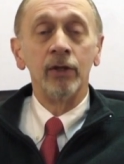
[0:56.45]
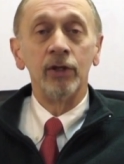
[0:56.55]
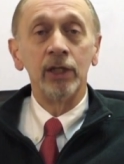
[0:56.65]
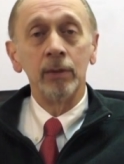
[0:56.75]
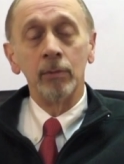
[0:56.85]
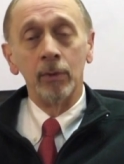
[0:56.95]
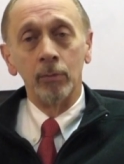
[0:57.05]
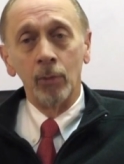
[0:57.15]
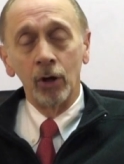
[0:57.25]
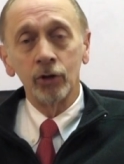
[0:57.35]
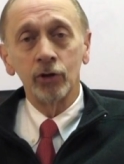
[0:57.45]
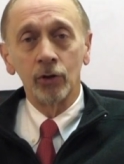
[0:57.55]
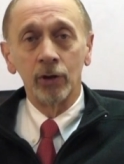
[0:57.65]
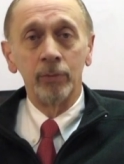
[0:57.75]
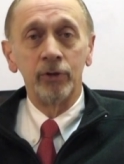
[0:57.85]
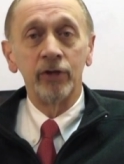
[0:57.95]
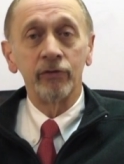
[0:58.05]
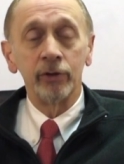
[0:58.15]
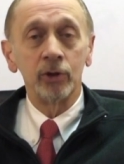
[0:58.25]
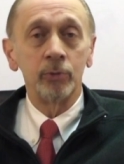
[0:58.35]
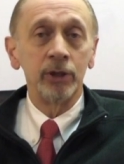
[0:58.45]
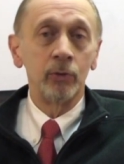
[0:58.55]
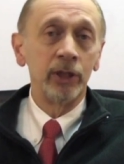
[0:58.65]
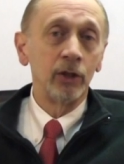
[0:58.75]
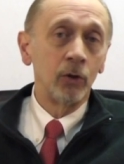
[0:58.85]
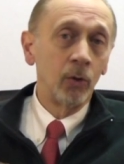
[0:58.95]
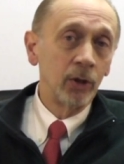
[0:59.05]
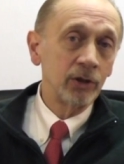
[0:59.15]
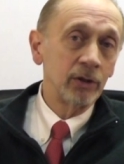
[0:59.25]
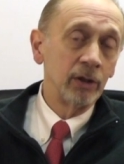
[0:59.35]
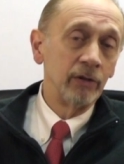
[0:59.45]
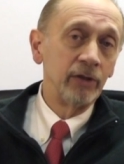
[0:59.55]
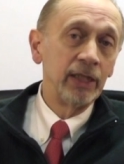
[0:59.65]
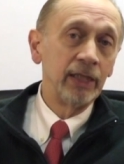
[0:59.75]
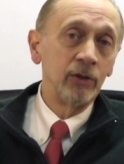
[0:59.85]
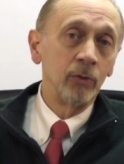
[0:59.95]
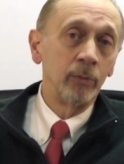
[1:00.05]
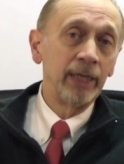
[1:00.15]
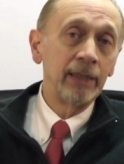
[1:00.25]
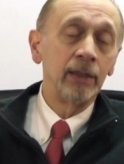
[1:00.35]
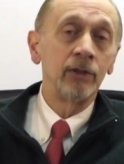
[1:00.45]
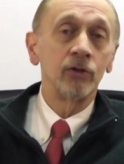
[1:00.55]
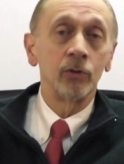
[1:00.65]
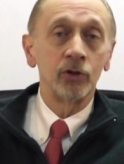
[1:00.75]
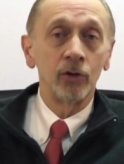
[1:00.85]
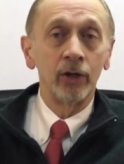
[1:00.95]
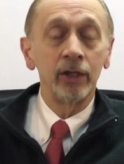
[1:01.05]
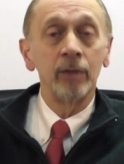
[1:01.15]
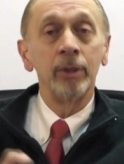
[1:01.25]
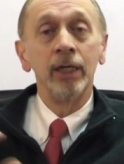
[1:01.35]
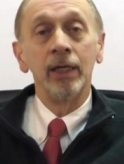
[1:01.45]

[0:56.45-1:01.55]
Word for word: the marginal difference between the cost of the annual maintenance or startup